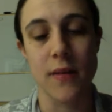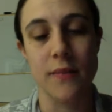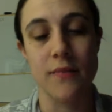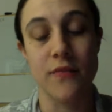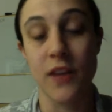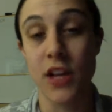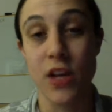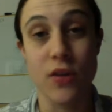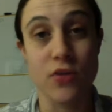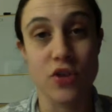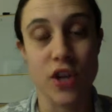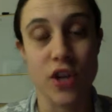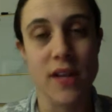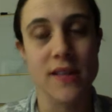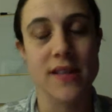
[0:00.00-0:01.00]
video
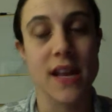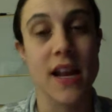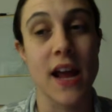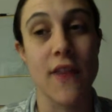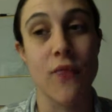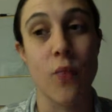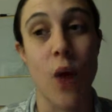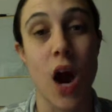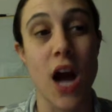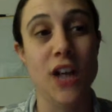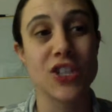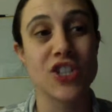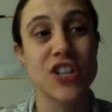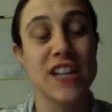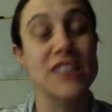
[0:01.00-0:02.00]
trainings that I've
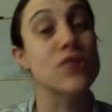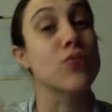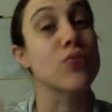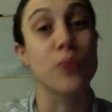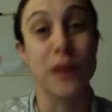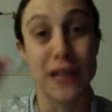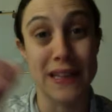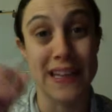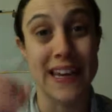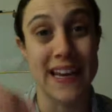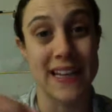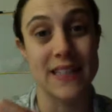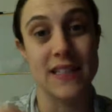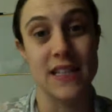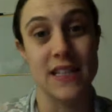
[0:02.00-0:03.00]
watched, it's really
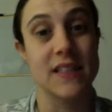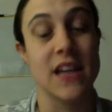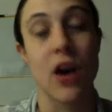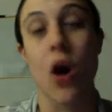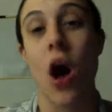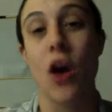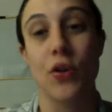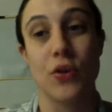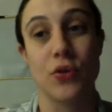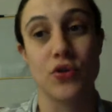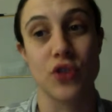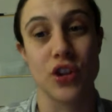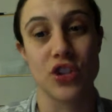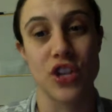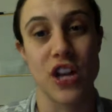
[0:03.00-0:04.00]
in detail on
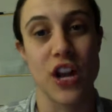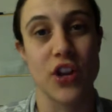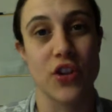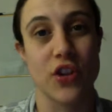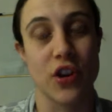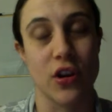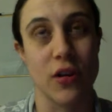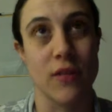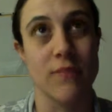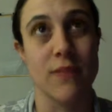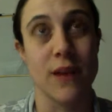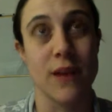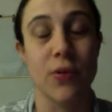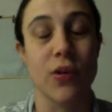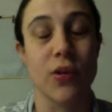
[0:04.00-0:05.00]
nutrition, and
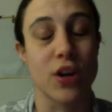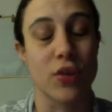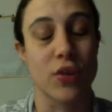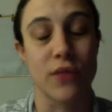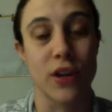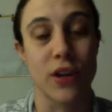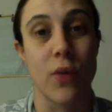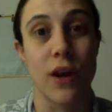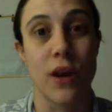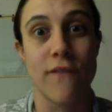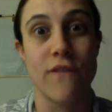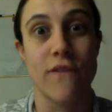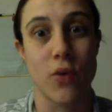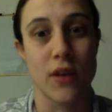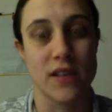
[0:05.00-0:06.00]
people are going to really want to
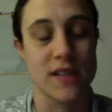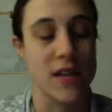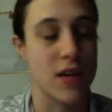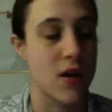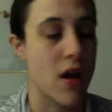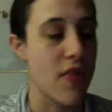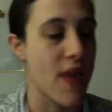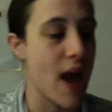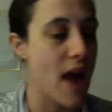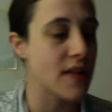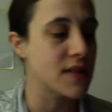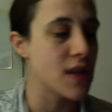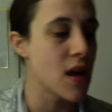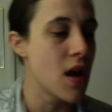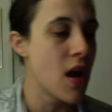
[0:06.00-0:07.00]
focus in on
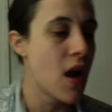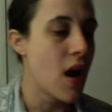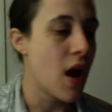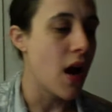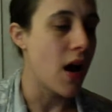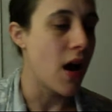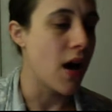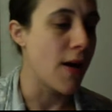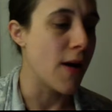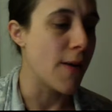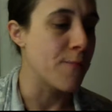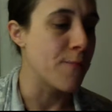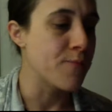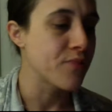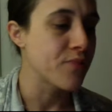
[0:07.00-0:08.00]

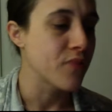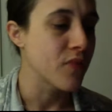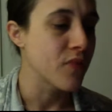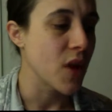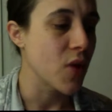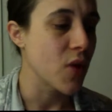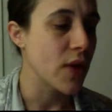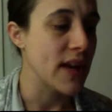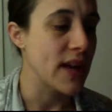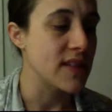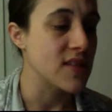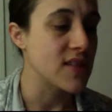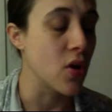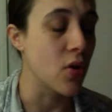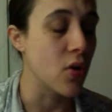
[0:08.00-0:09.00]
that. Okay,
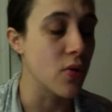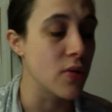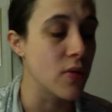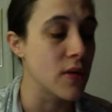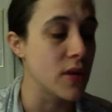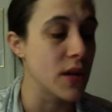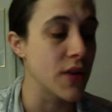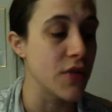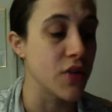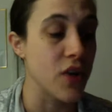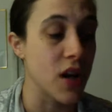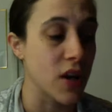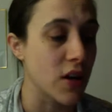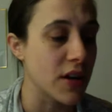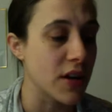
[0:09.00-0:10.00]
so if you're
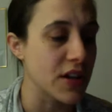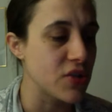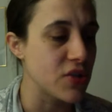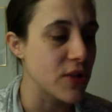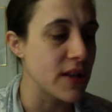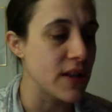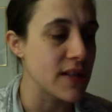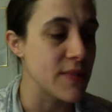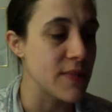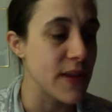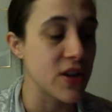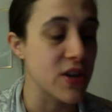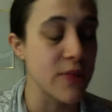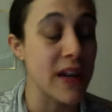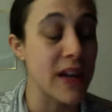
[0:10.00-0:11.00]
not already doing this,
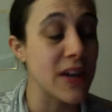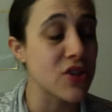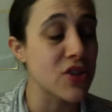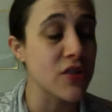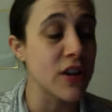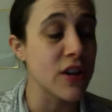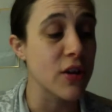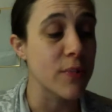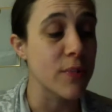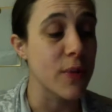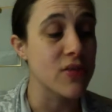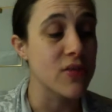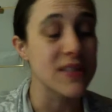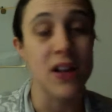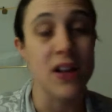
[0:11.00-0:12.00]
making sure that you're
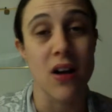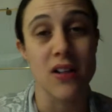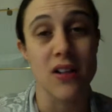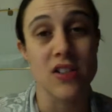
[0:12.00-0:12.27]
posting on